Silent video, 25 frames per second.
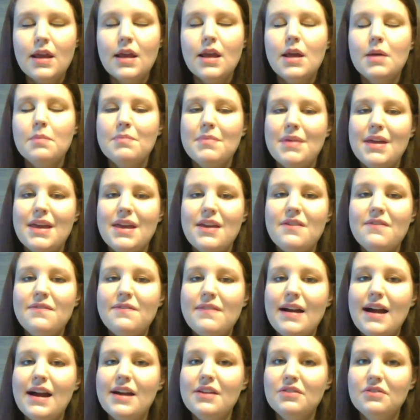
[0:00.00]
May you
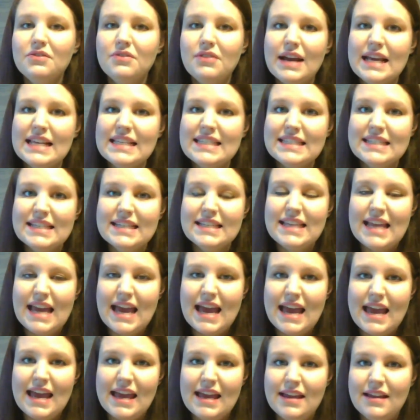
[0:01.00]
find rest
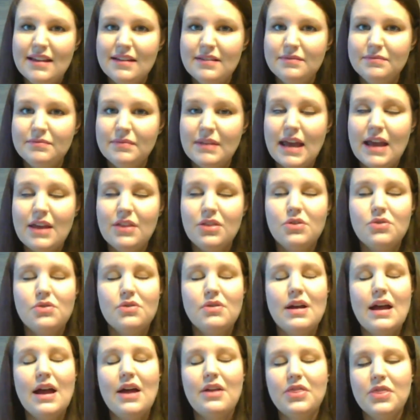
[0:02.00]
today and
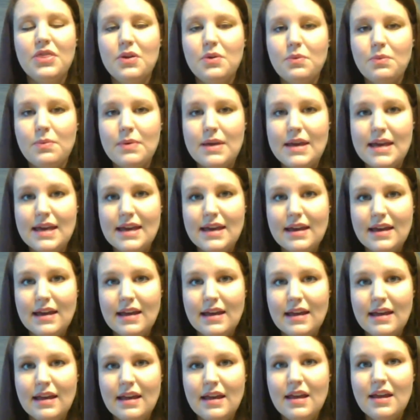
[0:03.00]
throughout the week
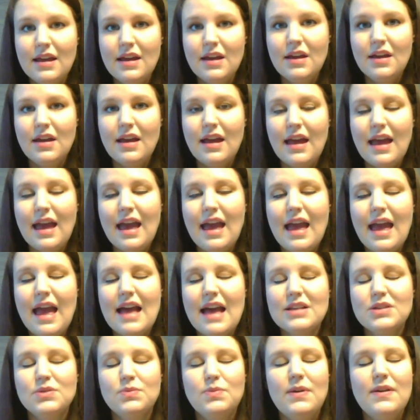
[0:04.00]

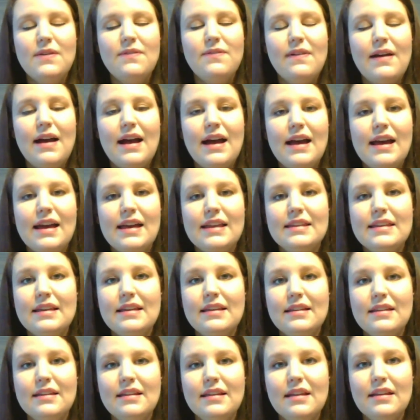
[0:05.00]
as we find
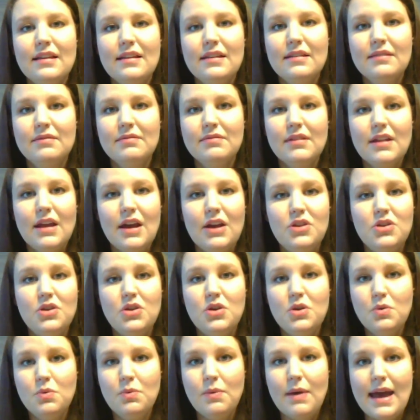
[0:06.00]
a
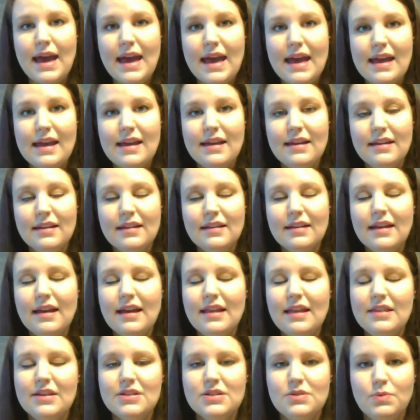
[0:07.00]
new way in
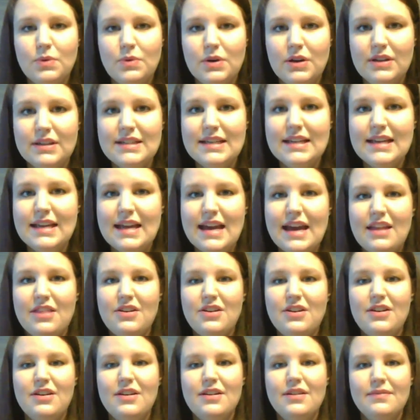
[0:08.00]
this world
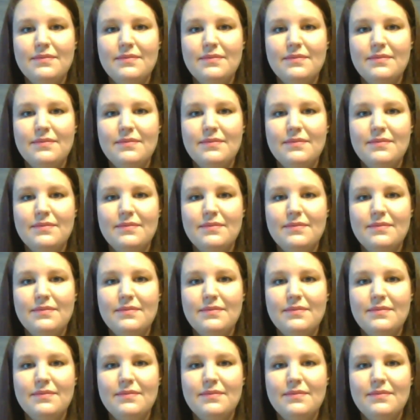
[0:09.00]
together.